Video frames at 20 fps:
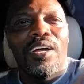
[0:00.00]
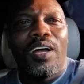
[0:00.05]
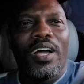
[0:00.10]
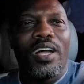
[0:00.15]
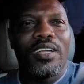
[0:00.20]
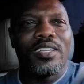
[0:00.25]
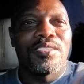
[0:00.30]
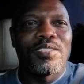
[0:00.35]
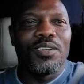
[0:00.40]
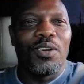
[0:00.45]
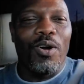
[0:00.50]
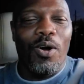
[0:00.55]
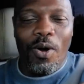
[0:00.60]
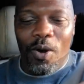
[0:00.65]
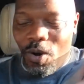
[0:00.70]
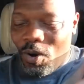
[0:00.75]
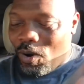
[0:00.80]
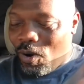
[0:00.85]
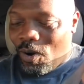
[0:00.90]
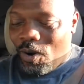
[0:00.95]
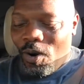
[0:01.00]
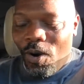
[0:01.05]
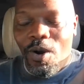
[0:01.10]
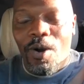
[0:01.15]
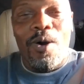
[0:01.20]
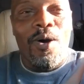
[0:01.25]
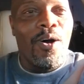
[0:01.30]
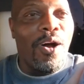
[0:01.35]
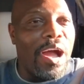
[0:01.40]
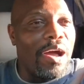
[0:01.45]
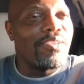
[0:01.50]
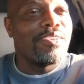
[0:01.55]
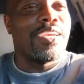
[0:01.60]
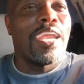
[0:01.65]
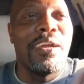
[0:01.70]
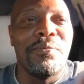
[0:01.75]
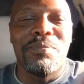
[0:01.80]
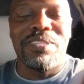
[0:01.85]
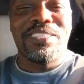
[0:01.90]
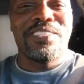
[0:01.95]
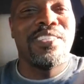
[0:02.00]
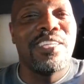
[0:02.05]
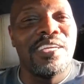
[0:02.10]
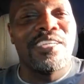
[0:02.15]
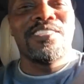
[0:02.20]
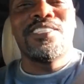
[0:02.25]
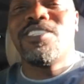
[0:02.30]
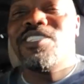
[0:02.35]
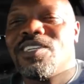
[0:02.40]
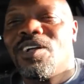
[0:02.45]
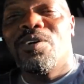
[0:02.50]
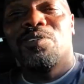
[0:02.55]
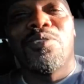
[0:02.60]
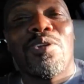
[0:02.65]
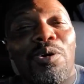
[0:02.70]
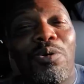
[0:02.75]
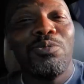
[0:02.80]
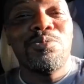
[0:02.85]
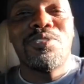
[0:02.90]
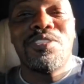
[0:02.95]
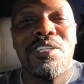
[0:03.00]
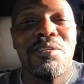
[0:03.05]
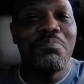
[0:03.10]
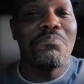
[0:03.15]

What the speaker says: I said, oh, I was like, my dear, she don't know who she